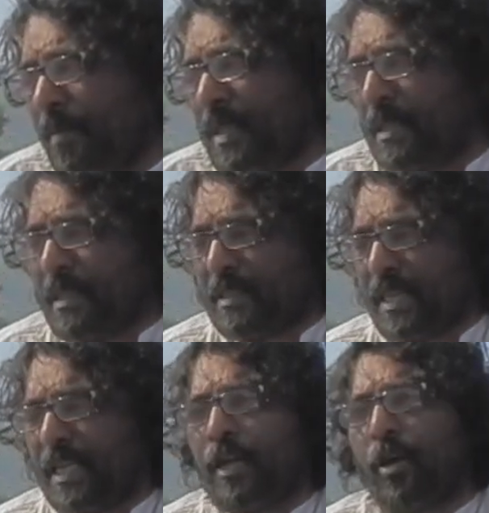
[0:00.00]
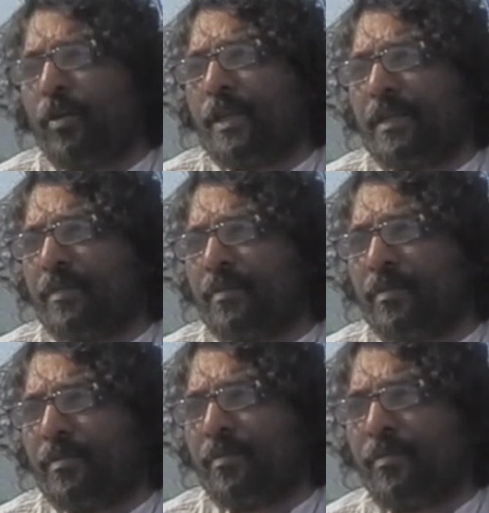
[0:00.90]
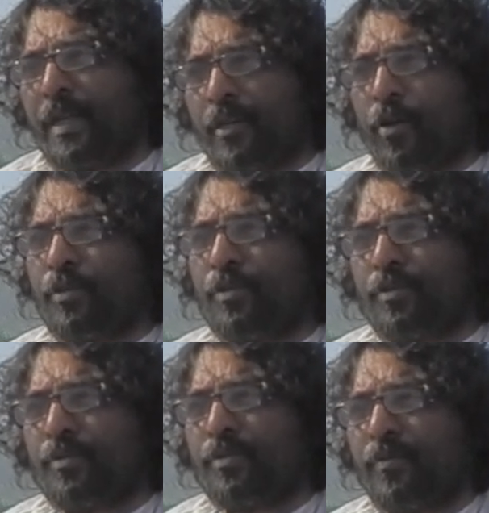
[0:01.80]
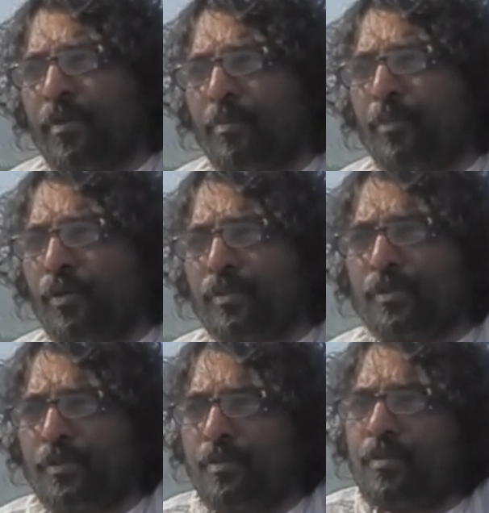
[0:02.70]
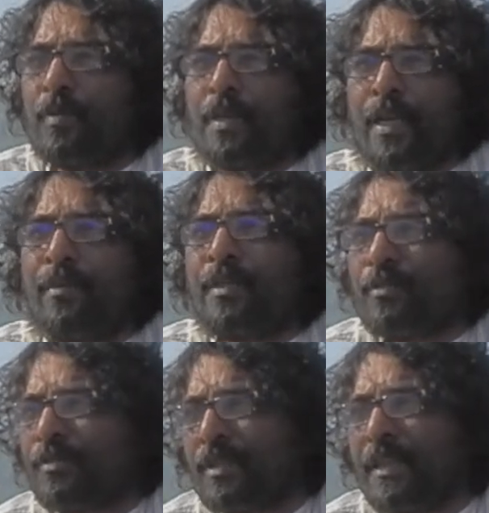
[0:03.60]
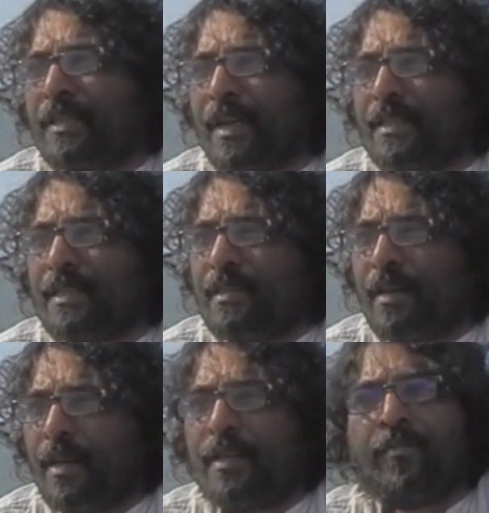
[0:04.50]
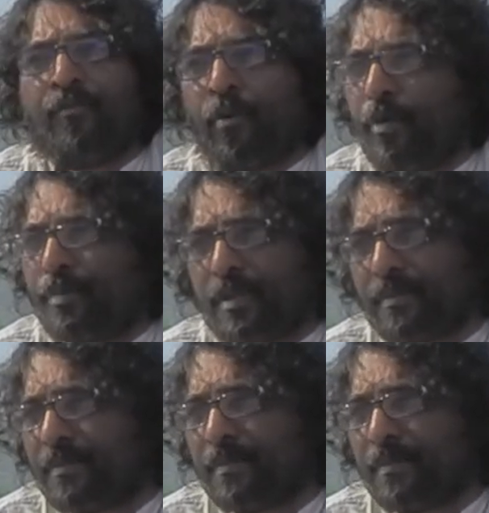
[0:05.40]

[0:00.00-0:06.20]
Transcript: But see, J K. Rowling went on to from books to came into screenwriting, and it blocked it.